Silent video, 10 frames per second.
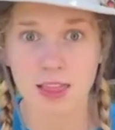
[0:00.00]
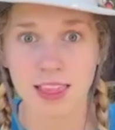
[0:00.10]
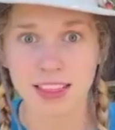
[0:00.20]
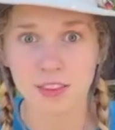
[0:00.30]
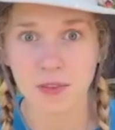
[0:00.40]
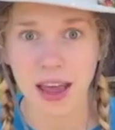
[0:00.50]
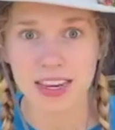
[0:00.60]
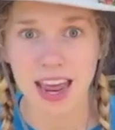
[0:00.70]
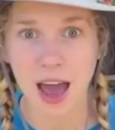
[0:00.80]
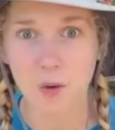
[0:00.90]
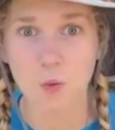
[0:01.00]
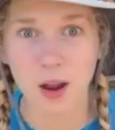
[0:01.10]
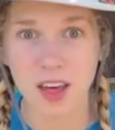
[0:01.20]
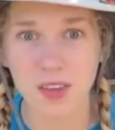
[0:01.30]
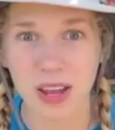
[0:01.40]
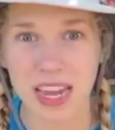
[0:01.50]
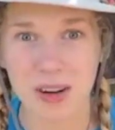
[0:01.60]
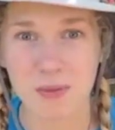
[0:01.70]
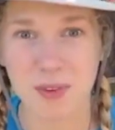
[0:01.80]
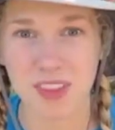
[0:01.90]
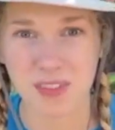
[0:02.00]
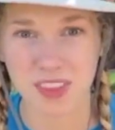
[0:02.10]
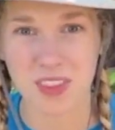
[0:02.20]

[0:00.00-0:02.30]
Let's find out what other animals live in